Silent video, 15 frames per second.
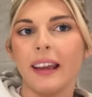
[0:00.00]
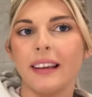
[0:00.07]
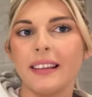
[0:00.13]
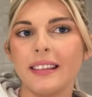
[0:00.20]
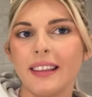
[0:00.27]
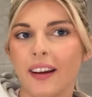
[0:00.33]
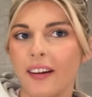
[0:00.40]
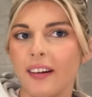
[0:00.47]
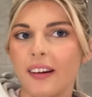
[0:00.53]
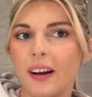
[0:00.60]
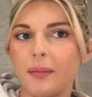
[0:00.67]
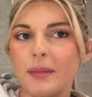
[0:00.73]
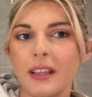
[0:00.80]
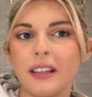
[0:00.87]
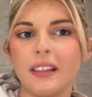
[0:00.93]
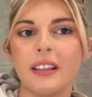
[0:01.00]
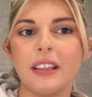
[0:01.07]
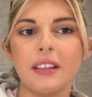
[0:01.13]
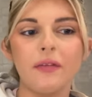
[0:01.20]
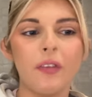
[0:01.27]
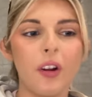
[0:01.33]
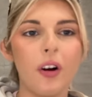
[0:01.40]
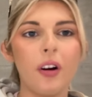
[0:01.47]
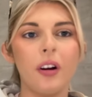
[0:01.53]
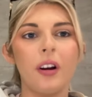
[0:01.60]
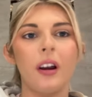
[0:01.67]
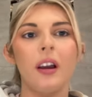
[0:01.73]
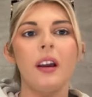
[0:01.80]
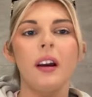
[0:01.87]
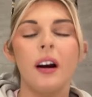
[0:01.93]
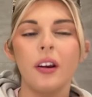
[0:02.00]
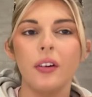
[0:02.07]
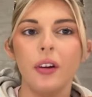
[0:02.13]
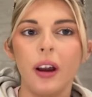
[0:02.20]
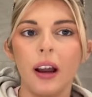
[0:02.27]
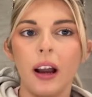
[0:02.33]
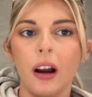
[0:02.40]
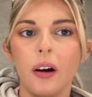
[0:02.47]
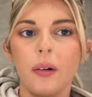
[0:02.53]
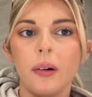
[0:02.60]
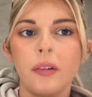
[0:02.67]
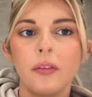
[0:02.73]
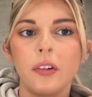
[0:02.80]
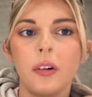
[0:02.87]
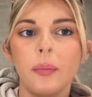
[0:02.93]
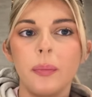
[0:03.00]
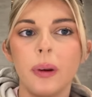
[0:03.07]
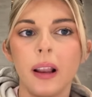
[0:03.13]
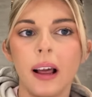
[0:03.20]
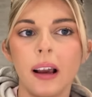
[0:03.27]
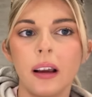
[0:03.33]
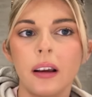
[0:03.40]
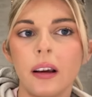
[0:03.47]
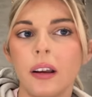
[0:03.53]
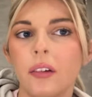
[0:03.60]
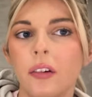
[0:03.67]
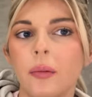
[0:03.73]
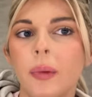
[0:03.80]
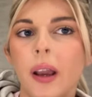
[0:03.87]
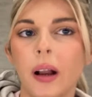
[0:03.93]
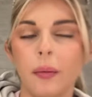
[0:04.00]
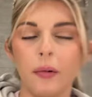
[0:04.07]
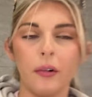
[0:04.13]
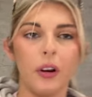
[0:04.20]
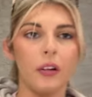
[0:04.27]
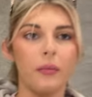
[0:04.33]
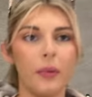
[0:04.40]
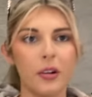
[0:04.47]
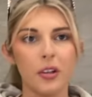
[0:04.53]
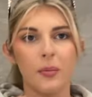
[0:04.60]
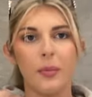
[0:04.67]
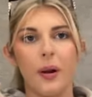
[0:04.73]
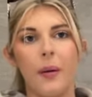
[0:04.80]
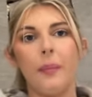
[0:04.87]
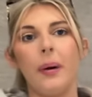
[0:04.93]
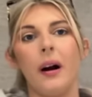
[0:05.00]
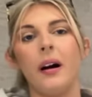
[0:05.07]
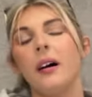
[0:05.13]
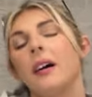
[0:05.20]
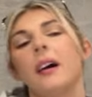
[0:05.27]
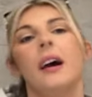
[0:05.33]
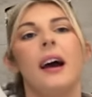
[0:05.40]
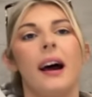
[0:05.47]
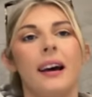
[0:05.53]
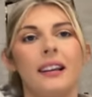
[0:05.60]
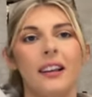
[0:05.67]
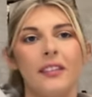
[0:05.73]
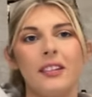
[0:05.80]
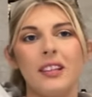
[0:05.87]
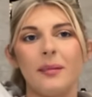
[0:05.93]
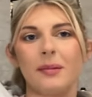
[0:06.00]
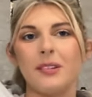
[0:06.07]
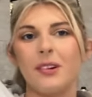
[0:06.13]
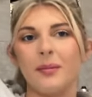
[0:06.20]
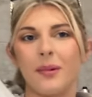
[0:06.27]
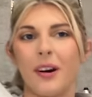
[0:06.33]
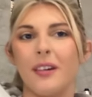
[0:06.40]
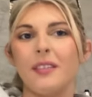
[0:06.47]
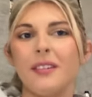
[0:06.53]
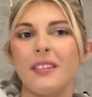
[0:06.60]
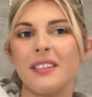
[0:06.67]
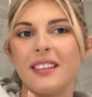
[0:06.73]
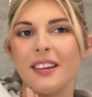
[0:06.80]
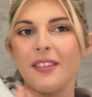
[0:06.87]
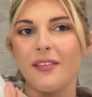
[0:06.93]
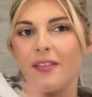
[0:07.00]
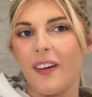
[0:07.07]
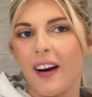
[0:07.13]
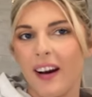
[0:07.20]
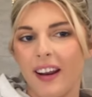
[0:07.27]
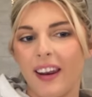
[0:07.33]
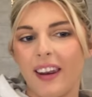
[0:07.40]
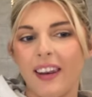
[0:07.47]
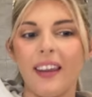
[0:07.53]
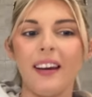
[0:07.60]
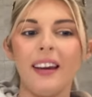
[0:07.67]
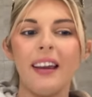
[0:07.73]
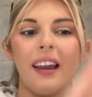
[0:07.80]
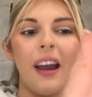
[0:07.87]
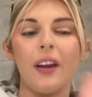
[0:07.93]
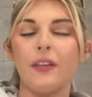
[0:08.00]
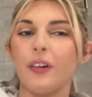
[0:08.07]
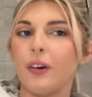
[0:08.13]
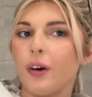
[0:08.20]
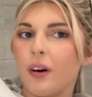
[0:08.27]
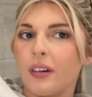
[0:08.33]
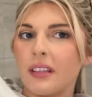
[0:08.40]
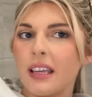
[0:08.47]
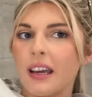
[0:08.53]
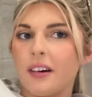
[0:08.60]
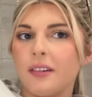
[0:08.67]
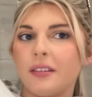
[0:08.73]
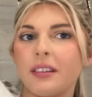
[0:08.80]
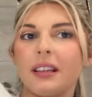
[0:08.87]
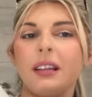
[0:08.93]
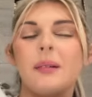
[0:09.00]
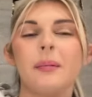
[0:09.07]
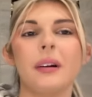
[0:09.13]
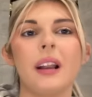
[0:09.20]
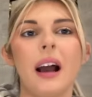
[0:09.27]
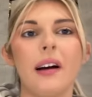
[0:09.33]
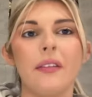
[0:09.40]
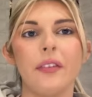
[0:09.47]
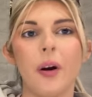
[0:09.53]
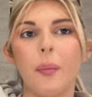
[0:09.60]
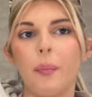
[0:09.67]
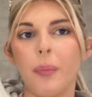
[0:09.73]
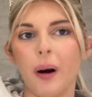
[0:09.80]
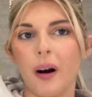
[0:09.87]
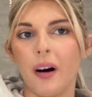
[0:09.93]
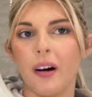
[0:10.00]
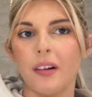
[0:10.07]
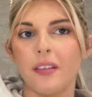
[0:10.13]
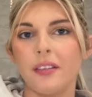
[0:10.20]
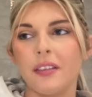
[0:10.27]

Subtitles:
So come to the end of this vlog. I don't know how I've got black and I've got makeup all over my jumper, but I had a lovely time at Topgolf. It was so fun. Had a few cocktails and I'm gonna have a bath